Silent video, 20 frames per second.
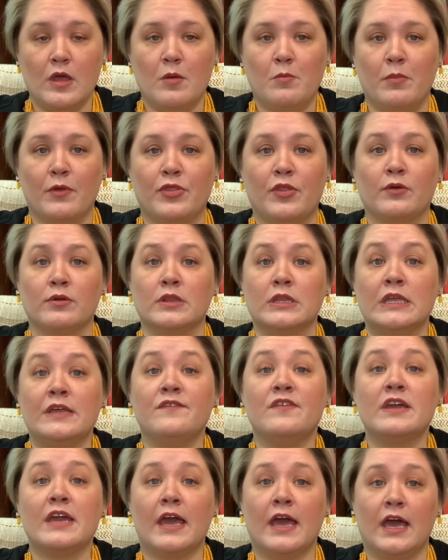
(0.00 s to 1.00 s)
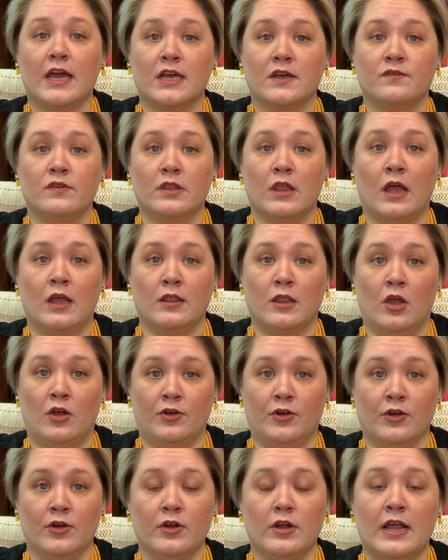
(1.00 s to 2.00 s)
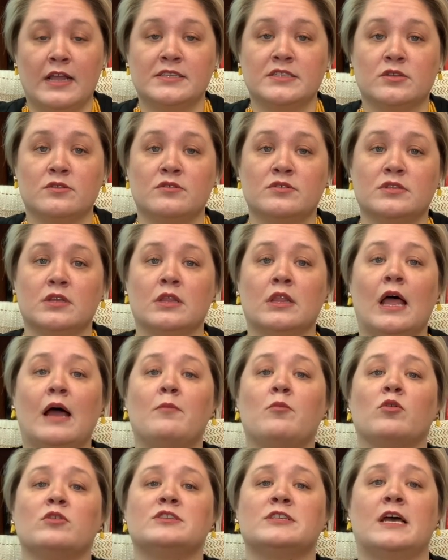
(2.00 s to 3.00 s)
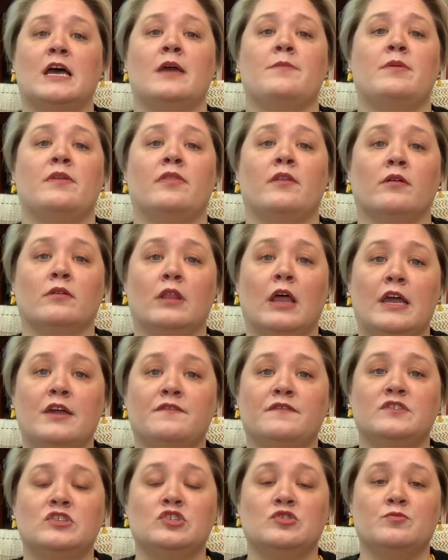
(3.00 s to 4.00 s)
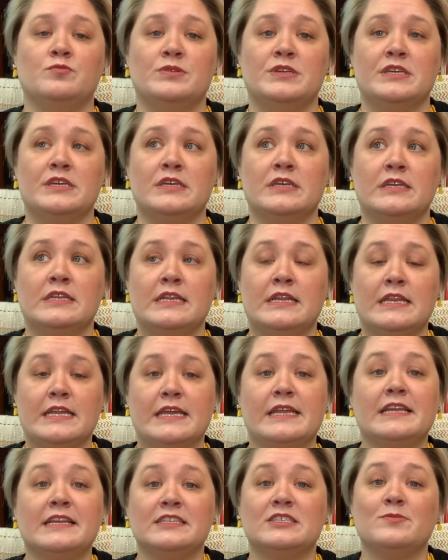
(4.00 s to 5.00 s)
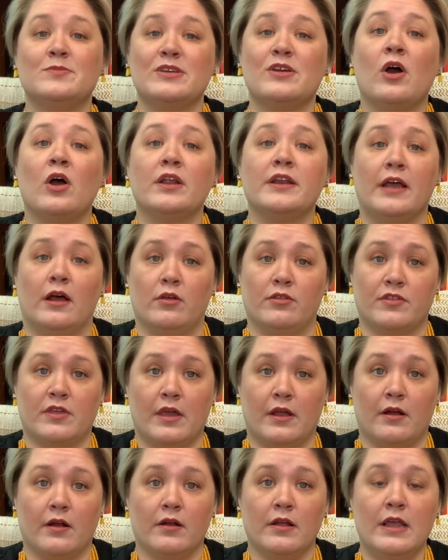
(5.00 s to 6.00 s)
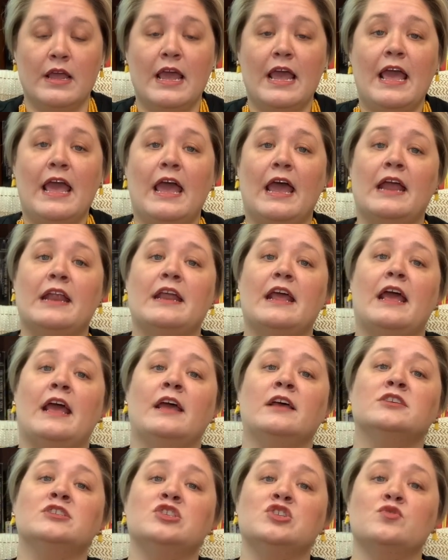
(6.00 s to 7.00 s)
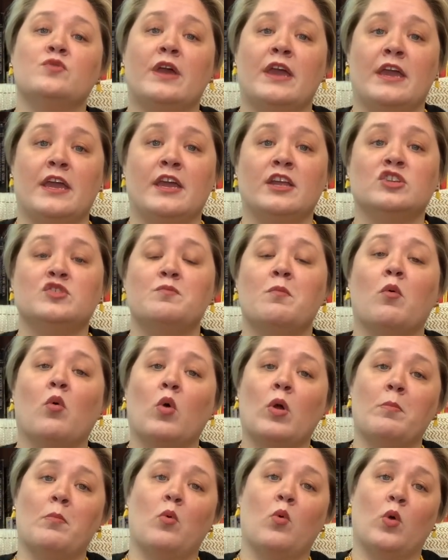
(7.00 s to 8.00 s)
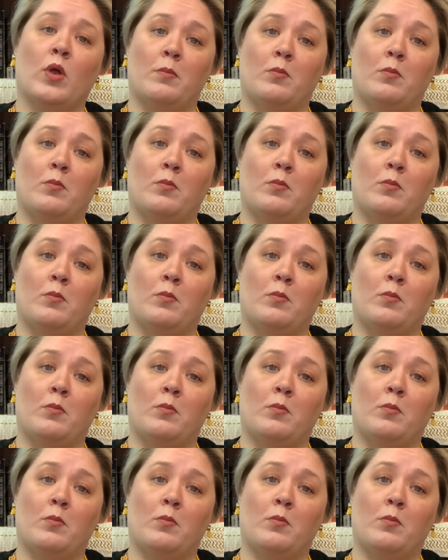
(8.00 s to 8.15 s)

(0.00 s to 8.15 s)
but they're living a heck of a lot longer. And so there's a lot more time in their life to be needing to be on healthcare. And as you age, more and more